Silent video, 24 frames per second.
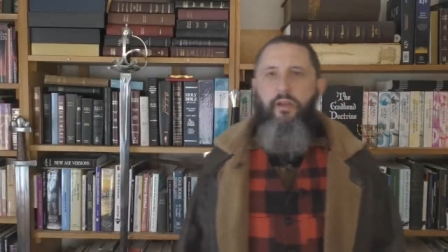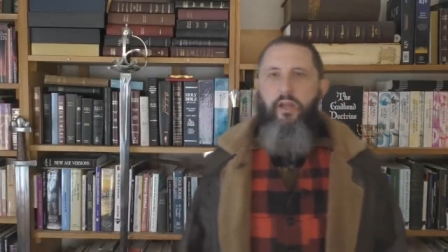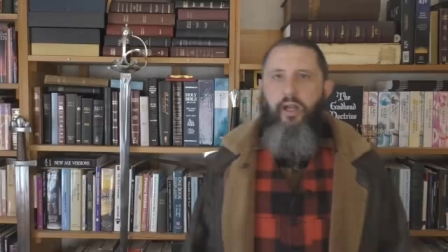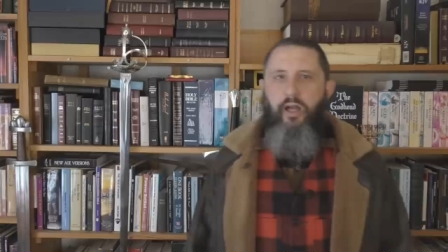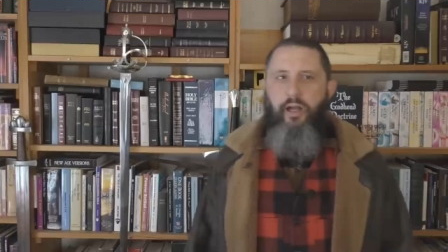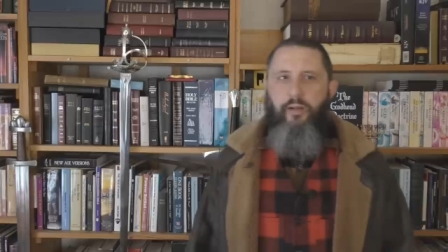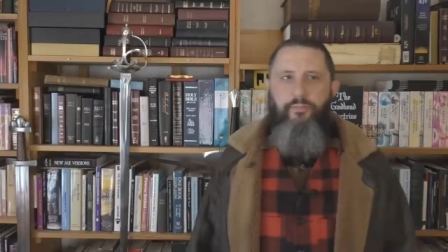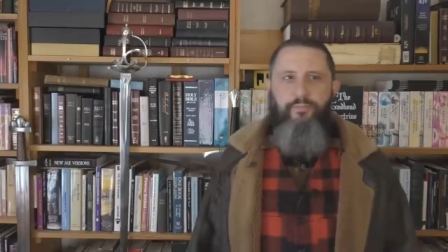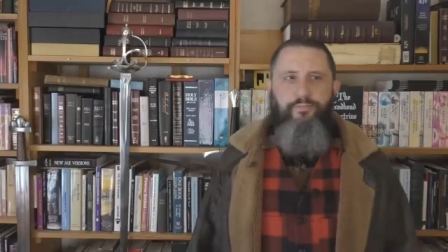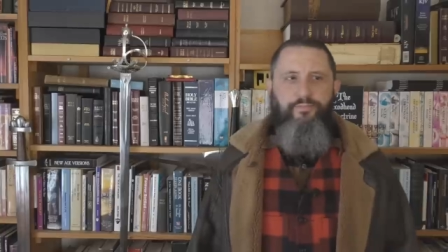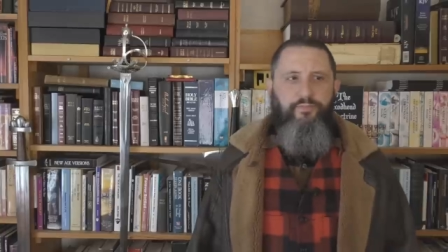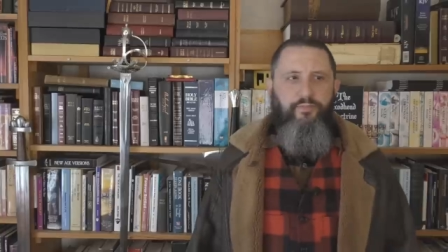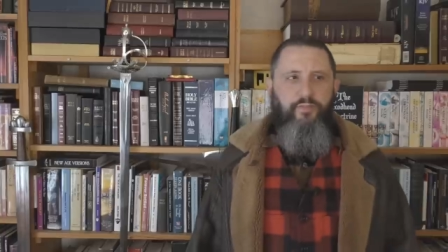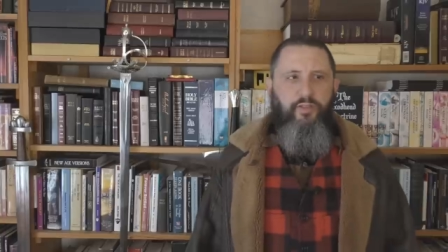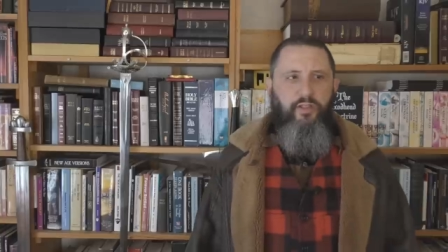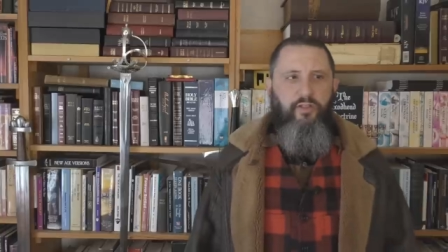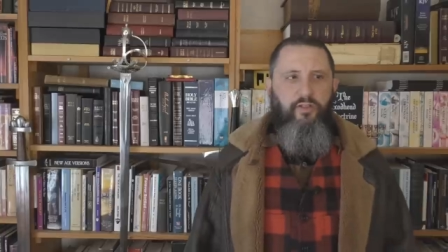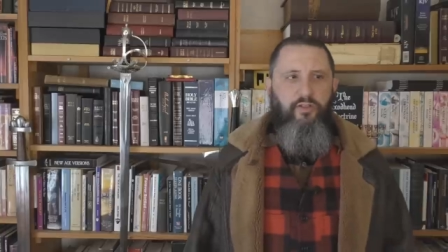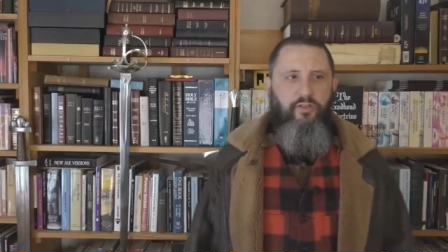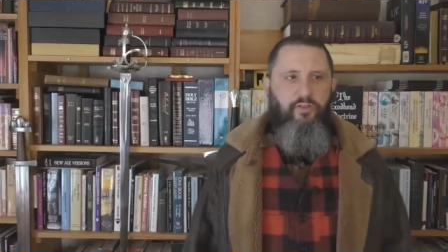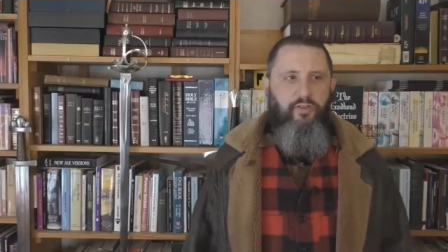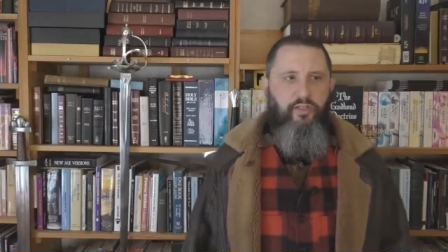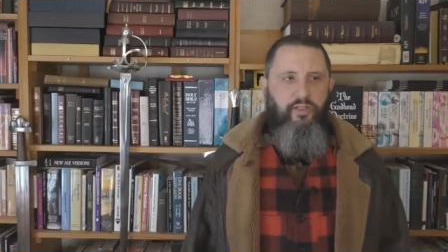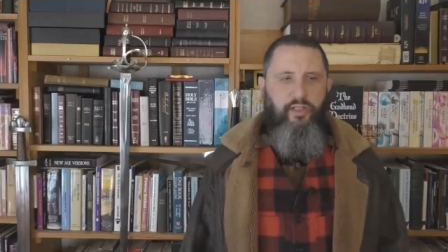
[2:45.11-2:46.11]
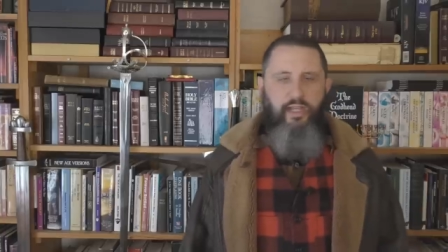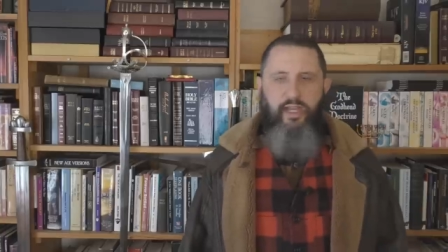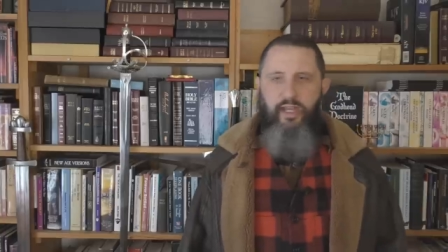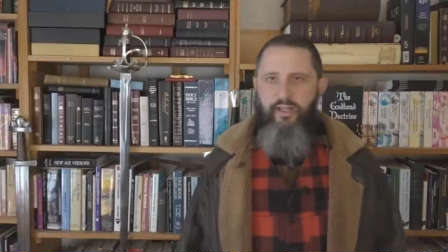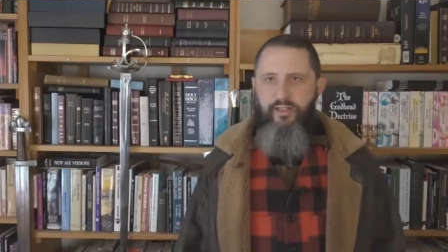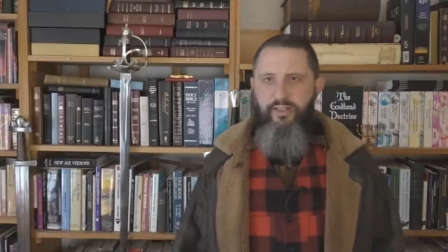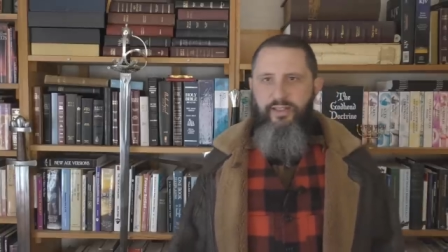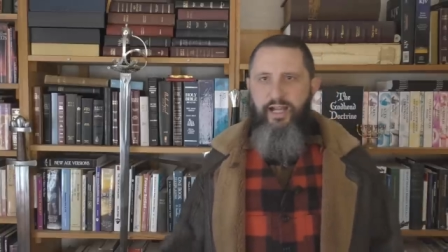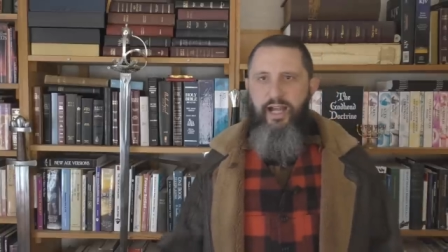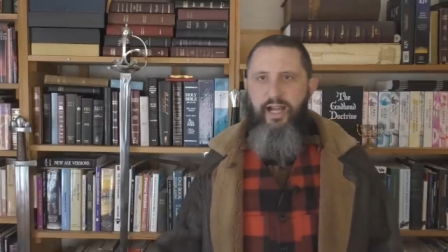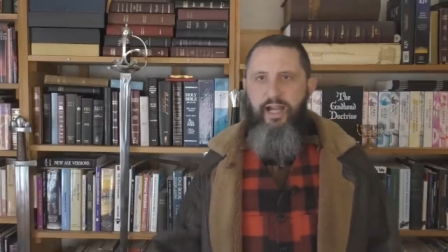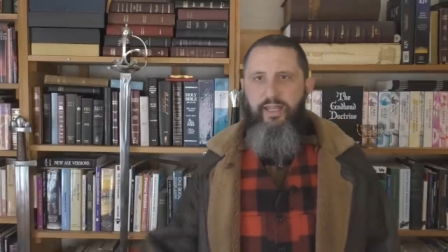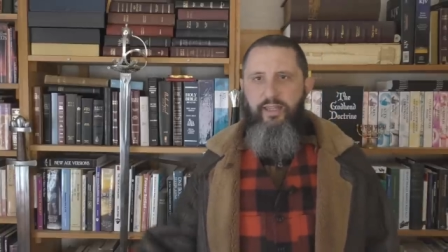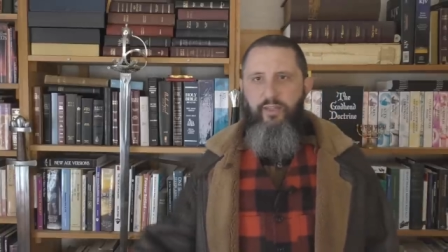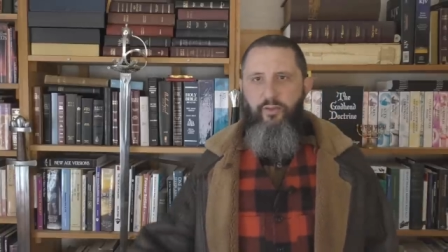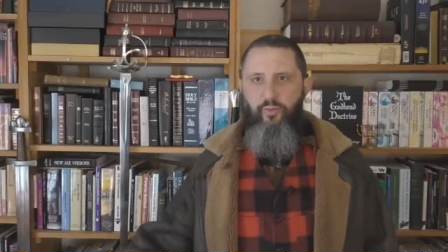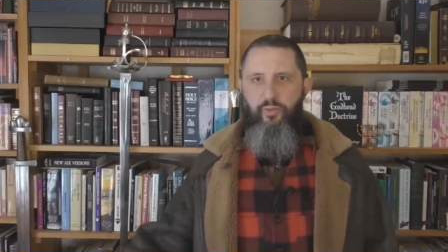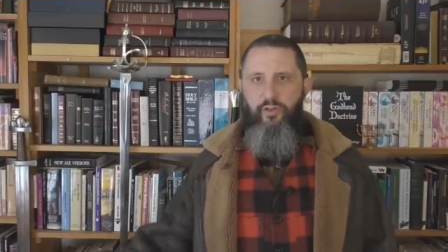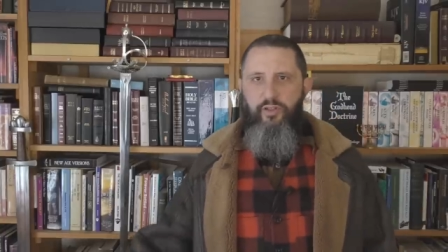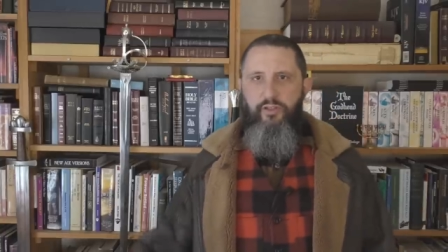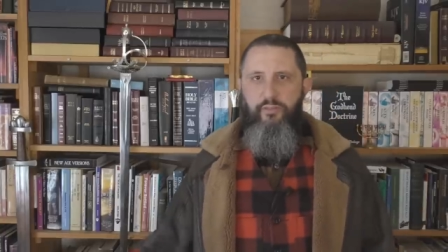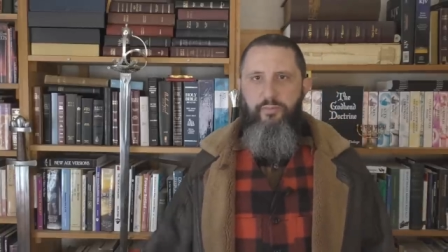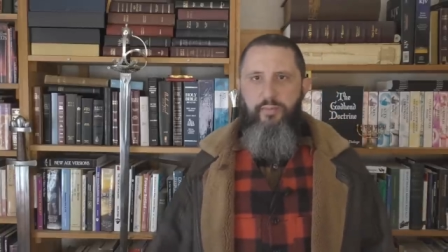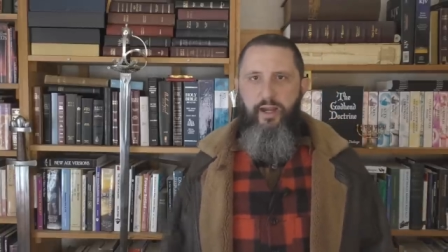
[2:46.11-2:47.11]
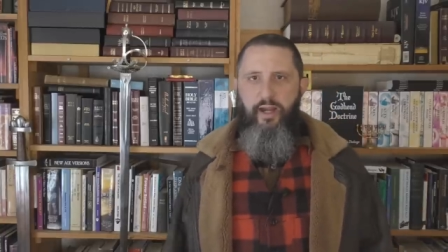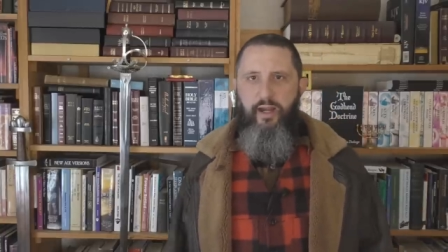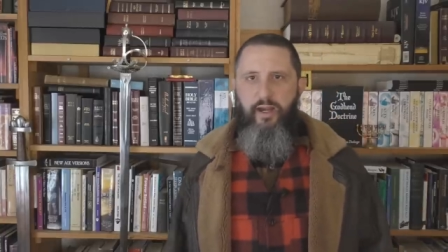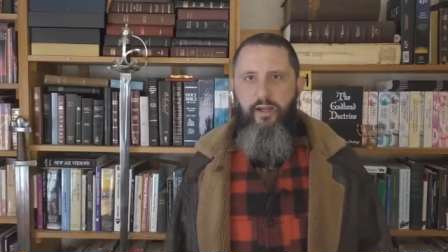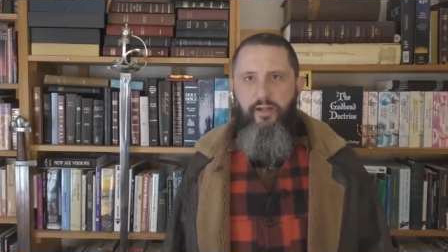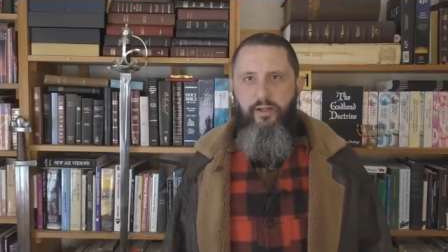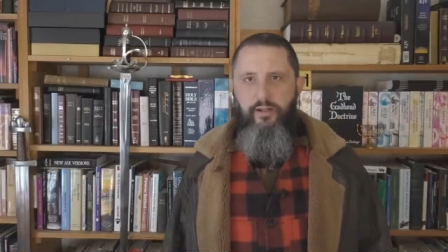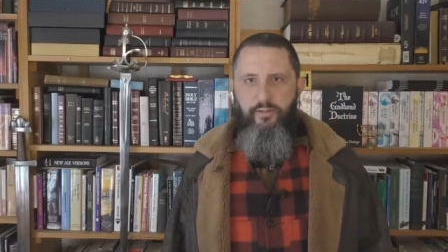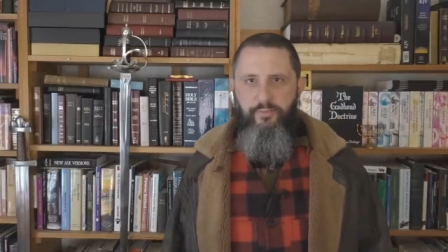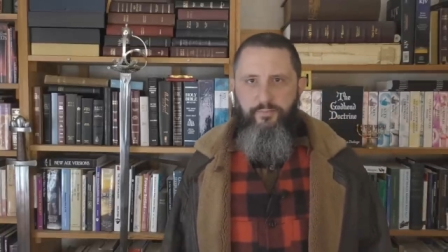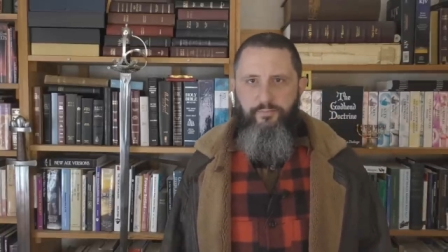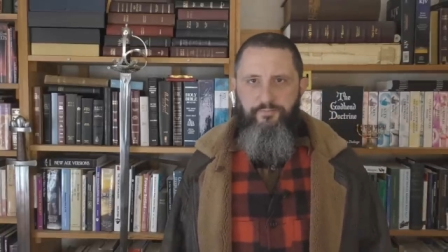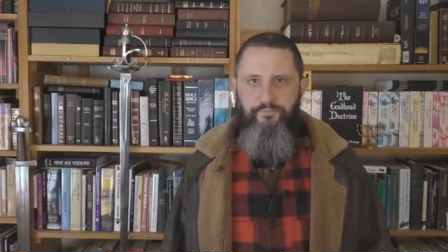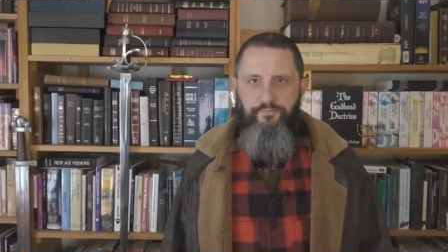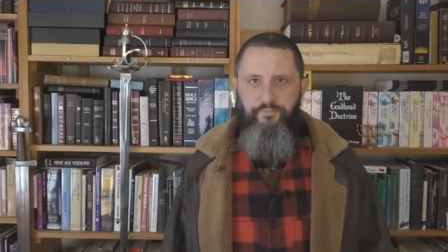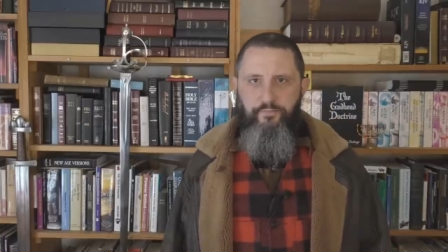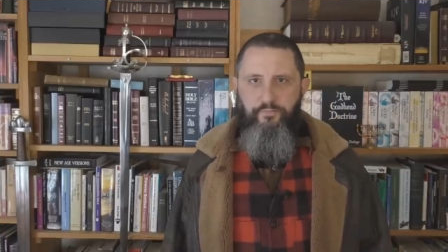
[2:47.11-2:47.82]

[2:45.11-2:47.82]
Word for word: um, she had a guy that wanted to marry her,